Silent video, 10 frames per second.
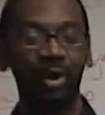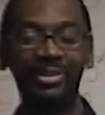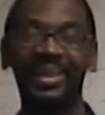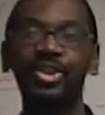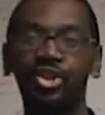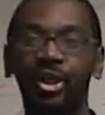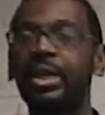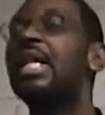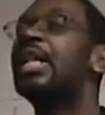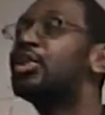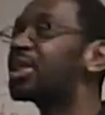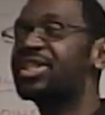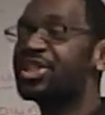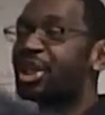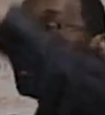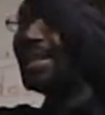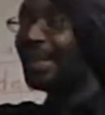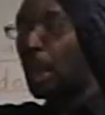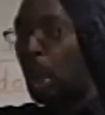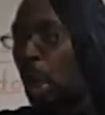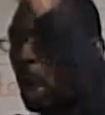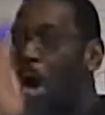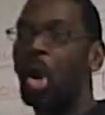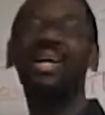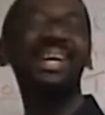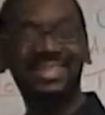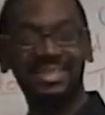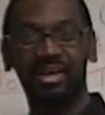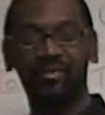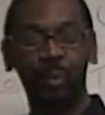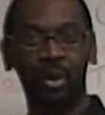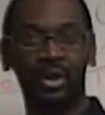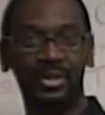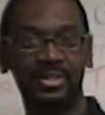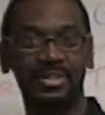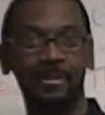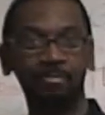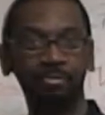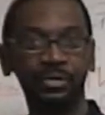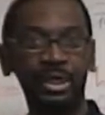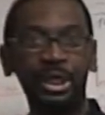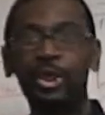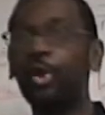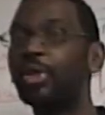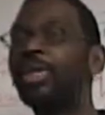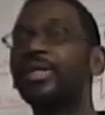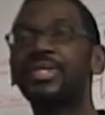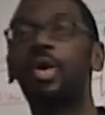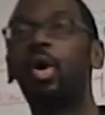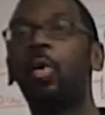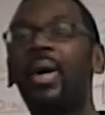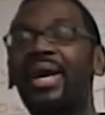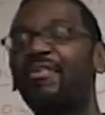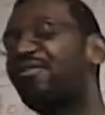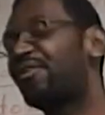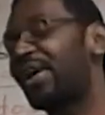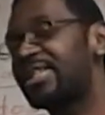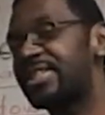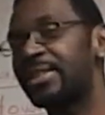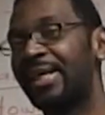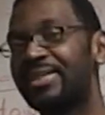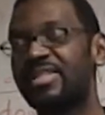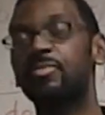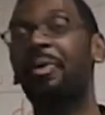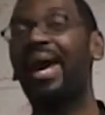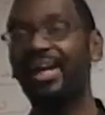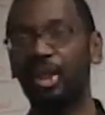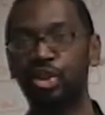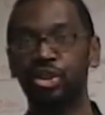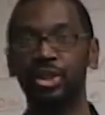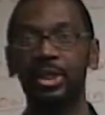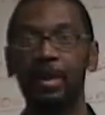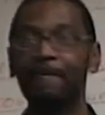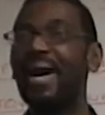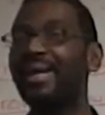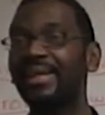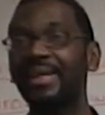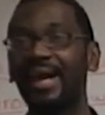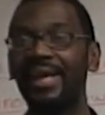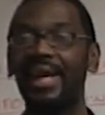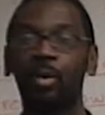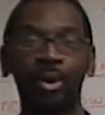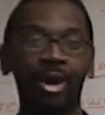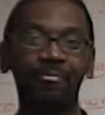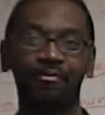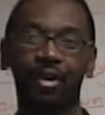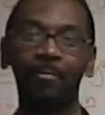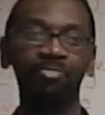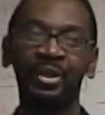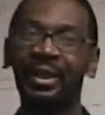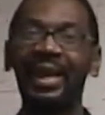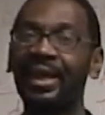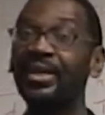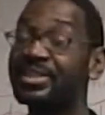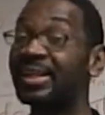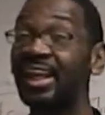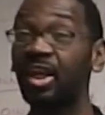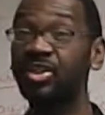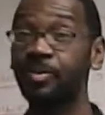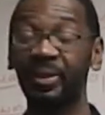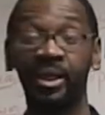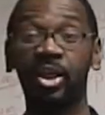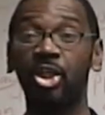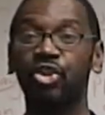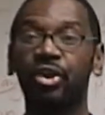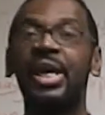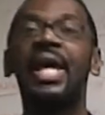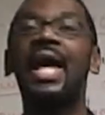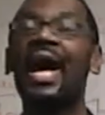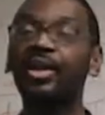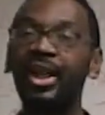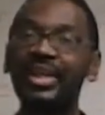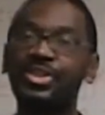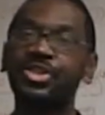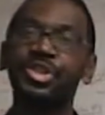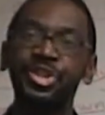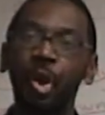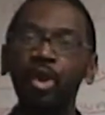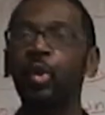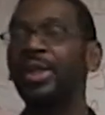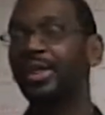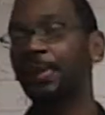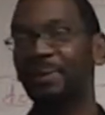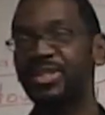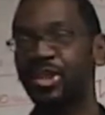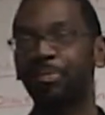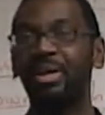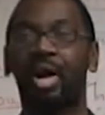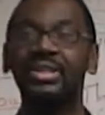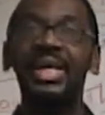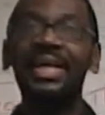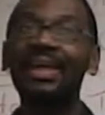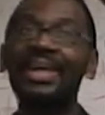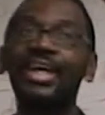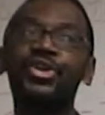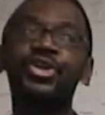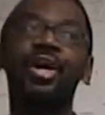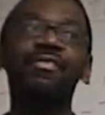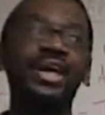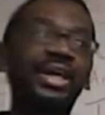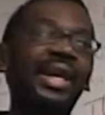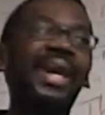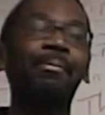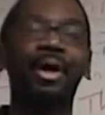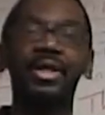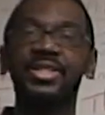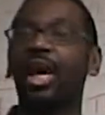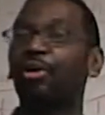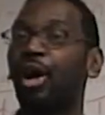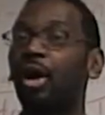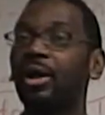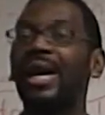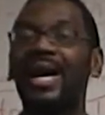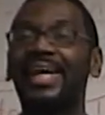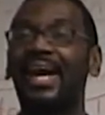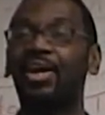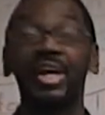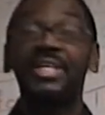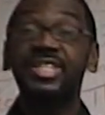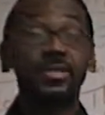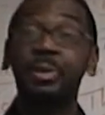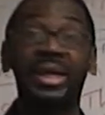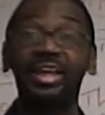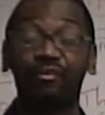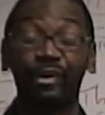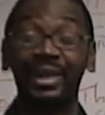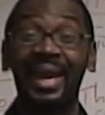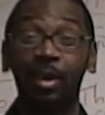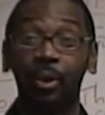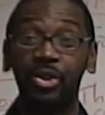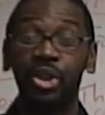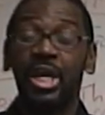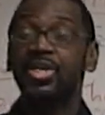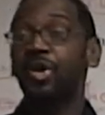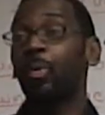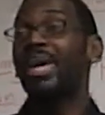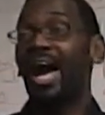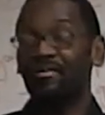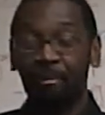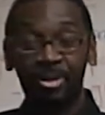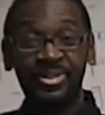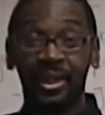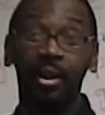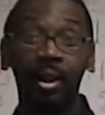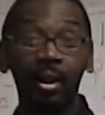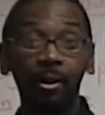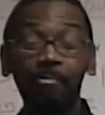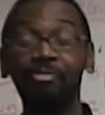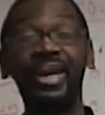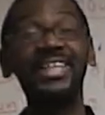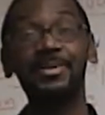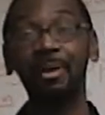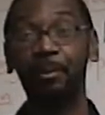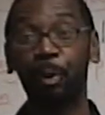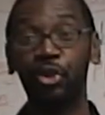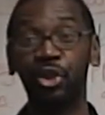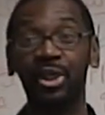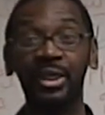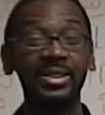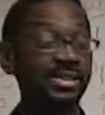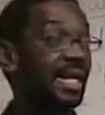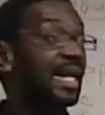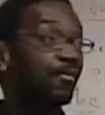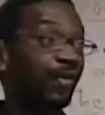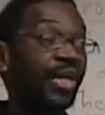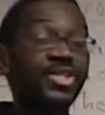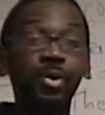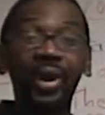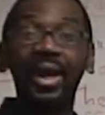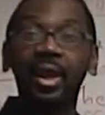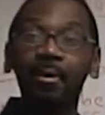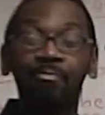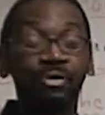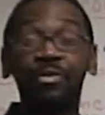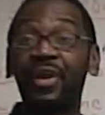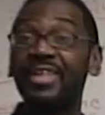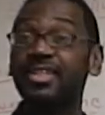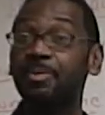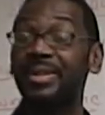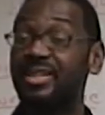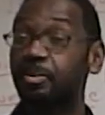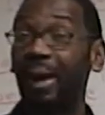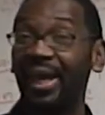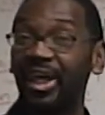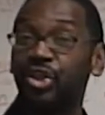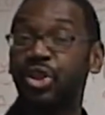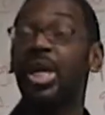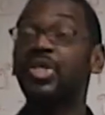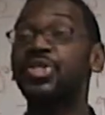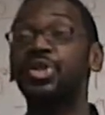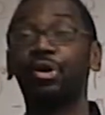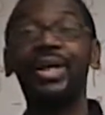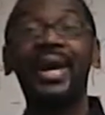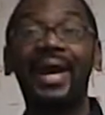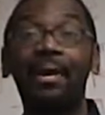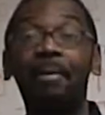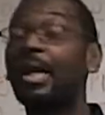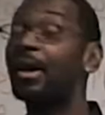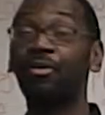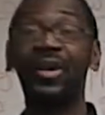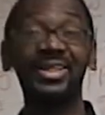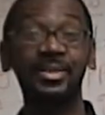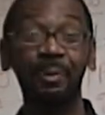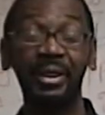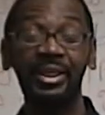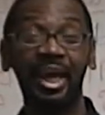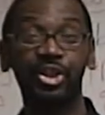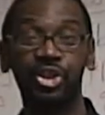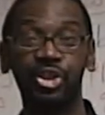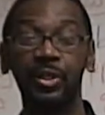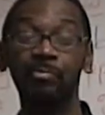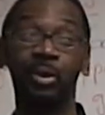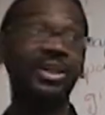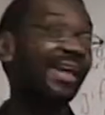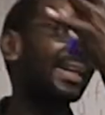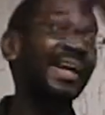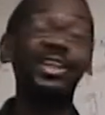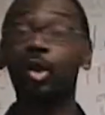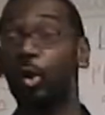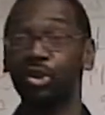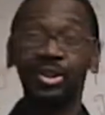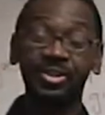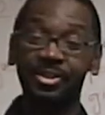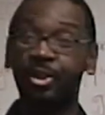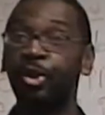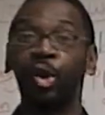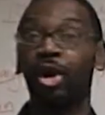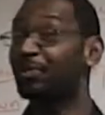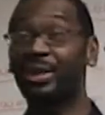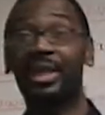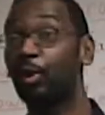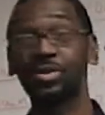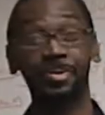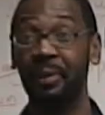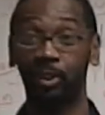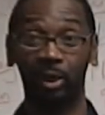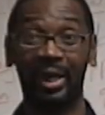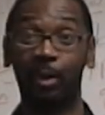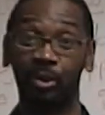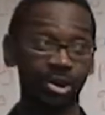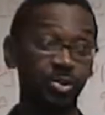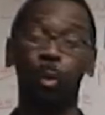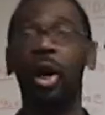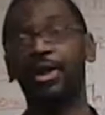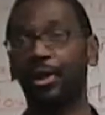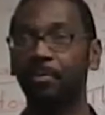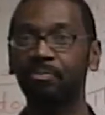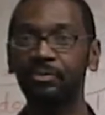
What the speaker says: our attention just studying long lists of words. You know, years ago when I first did Spanish, back in Guyana where I'm from, Guyana is an English-speaking country, and it's so uniquely positioned because each of the neighbors around Guyana speak a different language. So we have Brazil, they speak Portuguese. Venezuela, they speak Spanish. Suriname, they speak Dutch. But the Atlantic Ocean is to the north, and they don't speak no language, it's water.